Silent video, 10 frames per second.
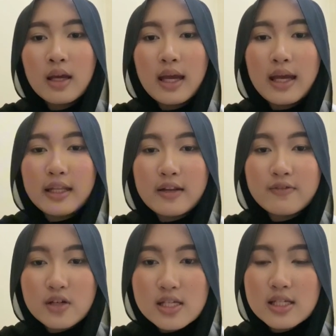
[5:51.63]
and then
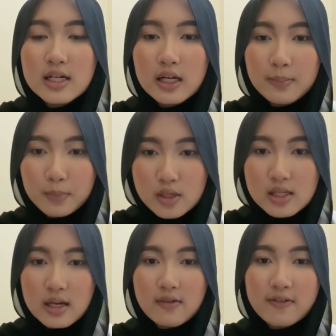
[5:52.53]
foster a
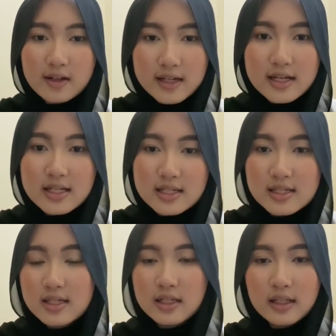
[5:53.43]
positive
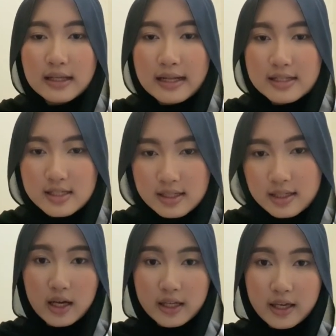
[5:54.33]
organizational culture.
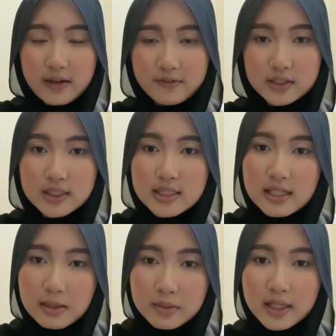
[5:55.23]
Okay, for the
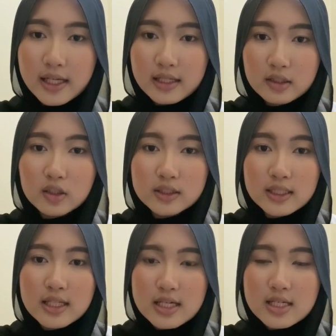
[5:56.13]
summary, an
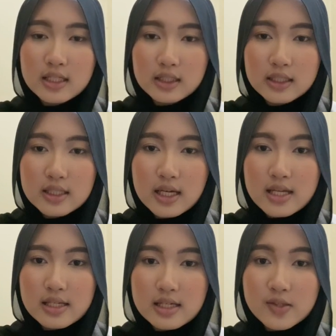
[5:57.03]
organizational
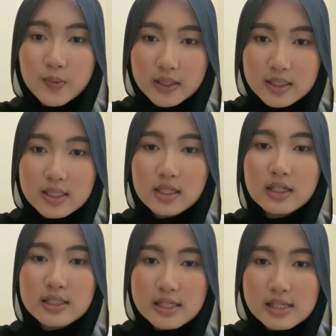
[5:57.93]
is a structured
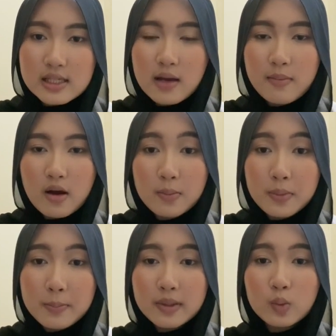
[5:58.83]
system of
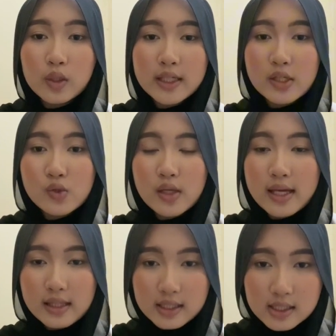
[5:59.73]
people working
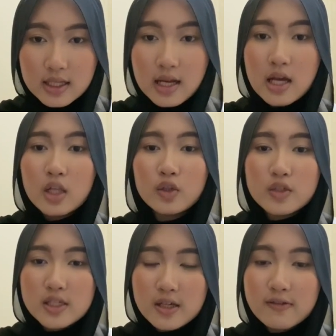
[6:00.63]
together to
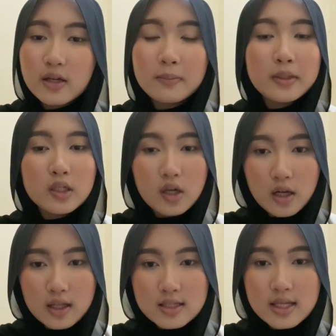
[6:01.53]
achieve common
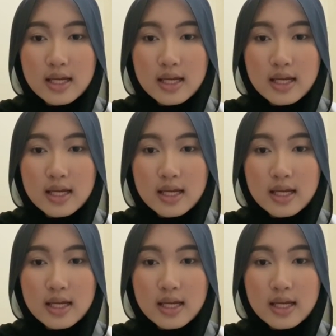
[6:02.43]
goals.